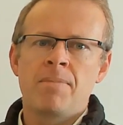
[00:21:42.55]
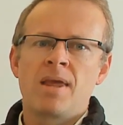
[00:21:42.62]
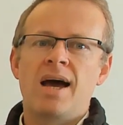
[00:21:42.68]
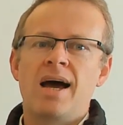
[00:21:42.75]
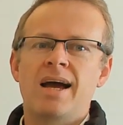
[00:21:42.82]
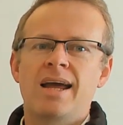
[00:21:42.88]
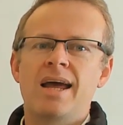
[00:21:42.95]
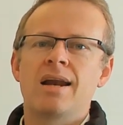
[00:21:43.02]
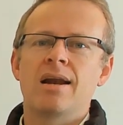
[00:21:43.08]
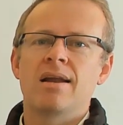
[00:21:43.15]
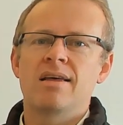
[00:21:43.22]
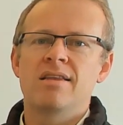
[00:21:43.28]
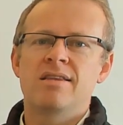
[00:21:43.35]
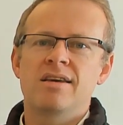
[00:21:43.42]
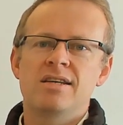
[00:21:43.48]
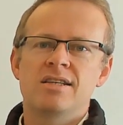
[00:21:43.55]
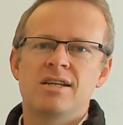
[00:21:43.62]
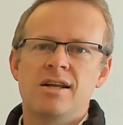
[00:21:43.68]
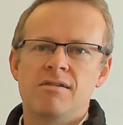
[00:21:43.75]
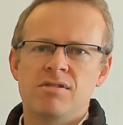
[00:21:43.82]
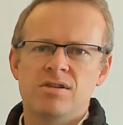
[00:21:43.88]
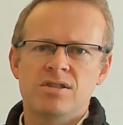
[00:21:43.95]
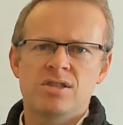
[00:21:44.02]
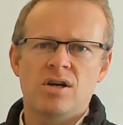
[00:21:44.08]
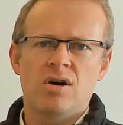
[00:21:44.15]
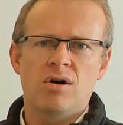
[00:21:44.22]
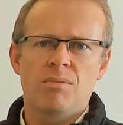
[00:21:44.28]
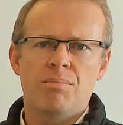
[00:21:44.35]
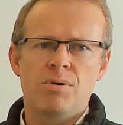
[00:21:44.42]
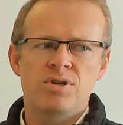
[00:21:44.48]
Again, these levels are
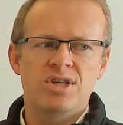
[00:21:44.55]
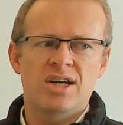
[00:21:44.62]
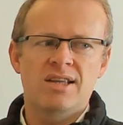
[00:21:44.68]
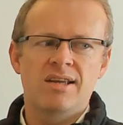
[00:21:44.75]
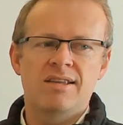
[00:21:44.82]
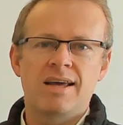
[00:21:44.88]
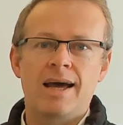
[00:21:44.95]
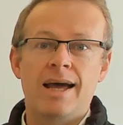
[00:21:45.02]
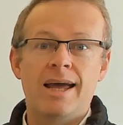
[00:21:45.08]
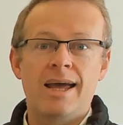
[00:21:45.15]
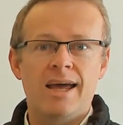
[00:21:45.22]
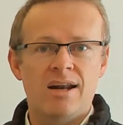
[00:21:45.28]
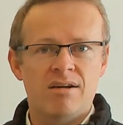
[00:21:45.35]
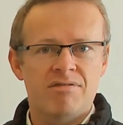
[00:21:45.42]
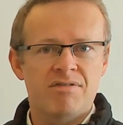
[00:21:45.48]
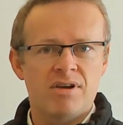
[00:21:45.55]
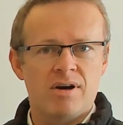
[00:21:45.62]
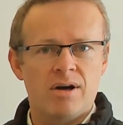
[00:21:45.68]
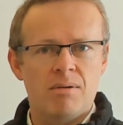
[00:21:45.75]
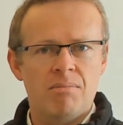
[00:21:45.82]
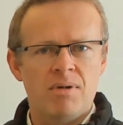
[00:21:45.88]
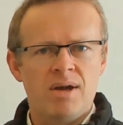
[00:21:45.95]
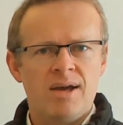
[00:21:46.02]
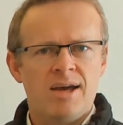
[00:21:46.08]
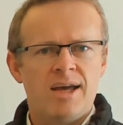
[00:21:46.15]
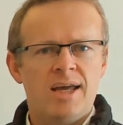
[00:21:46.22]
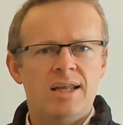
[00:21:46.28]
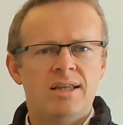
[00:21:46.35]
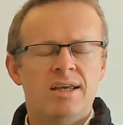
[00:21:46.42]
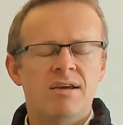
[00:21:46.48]
projected ahead of time.
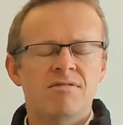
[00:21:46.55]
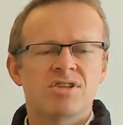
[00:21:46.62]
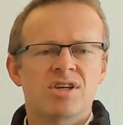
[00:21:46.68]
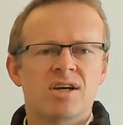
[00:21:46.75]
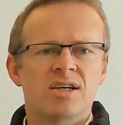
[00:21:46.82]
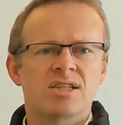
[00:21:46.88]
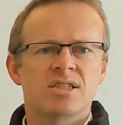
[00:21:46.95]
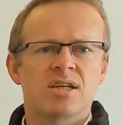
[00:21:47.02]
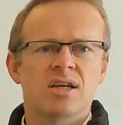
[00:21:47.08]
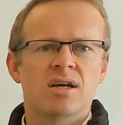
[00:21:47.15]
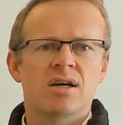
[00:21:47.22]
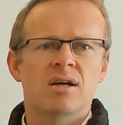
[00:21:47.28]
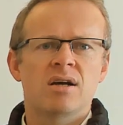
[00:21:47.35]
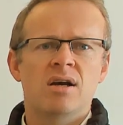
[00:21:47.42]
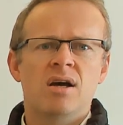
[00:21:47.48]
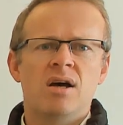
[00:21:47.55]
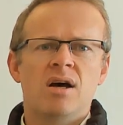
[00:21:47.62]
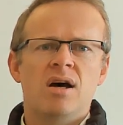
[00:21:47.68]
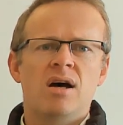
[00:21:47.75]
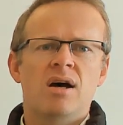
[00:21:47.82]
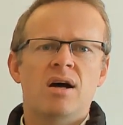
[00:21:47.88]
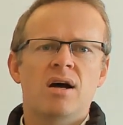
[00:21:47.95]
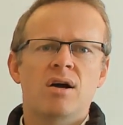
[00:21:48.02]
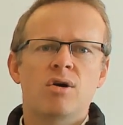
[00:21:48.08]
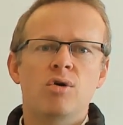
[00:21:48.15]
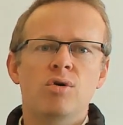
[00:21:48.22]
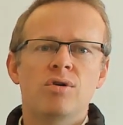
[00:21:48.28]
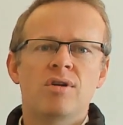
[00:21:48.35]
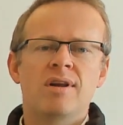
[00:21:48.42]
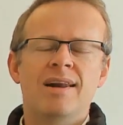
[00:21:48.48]
It gives us
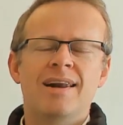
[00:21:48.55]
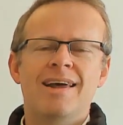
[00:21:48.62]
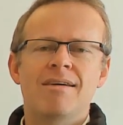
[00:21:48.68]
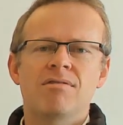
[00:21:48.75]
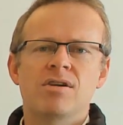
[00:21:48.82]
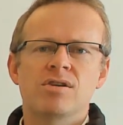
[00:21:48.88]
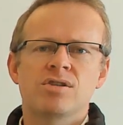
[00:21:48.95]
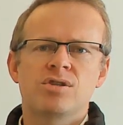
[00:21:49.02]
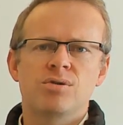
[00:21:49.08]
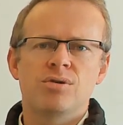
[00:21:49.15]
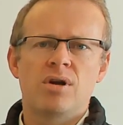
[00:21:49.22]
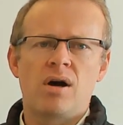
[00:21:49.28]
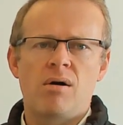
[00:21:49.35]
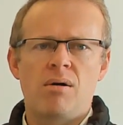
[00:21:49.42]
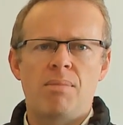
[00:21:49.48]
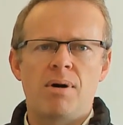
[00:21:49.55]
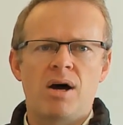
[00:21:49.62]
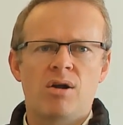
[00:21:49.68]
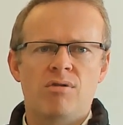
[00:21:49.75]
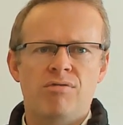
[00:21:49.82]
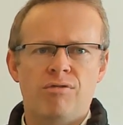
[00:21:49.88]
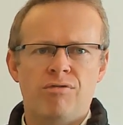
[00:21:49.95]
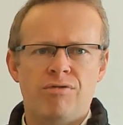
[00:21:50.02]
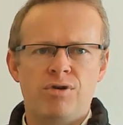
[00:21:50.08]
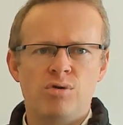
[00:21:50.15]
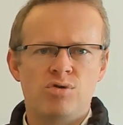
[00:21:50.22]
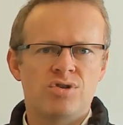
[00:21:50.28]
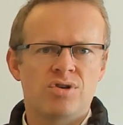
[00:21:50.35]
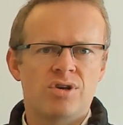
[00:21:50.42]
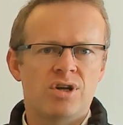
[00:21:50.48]
good levels to know about for
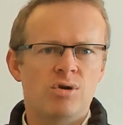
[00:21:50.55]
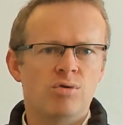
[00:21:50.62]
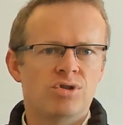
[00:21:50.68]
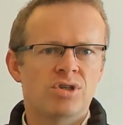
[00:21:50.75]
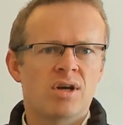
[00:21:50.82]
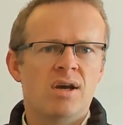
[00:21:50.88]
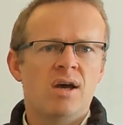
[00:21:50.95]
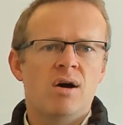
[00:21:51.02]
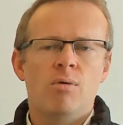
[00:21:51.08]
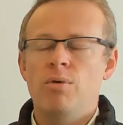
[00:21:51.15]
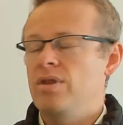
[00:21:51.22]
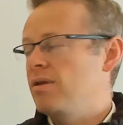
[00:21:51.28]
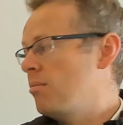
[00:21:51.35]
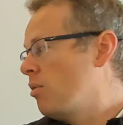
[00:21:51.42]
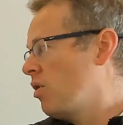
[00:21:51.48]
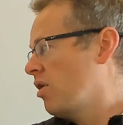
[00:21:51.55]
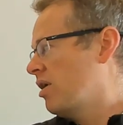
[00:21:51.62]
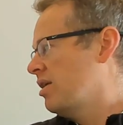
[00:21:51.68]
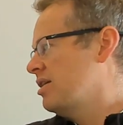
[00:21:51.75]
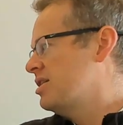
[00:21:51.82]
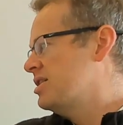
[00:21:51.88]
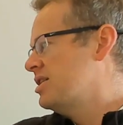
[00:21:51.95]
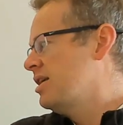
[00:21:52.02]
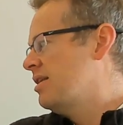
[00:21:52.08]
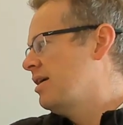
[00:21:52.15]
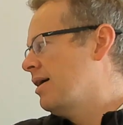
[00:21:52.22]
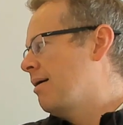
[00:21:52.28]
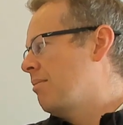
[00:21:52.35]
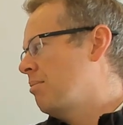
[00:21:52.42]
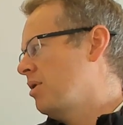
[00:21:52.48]
future use when the market is sitting
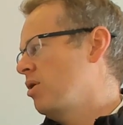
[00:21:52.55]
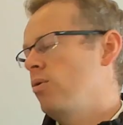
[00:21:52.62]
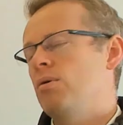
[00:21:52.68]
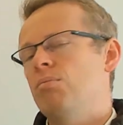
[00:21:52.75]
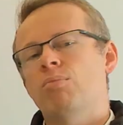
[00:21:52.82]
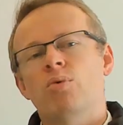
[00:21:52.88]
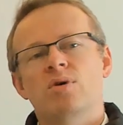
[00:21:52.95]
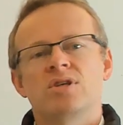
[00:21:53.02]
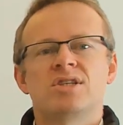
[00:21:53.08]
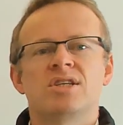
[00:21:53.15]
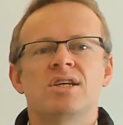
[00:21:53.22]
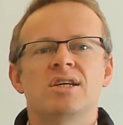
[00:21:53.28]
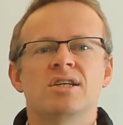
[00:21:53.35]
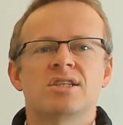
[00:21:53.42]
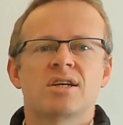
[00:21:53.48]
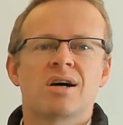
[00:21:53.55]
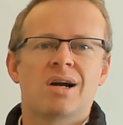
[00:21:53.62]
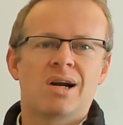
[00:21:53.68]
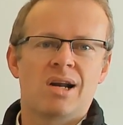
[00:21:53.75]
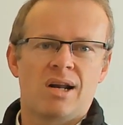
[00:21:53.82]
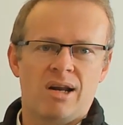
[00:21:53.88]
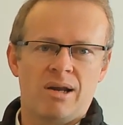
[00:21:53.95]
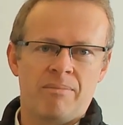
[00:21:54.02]
up here where point C is currently.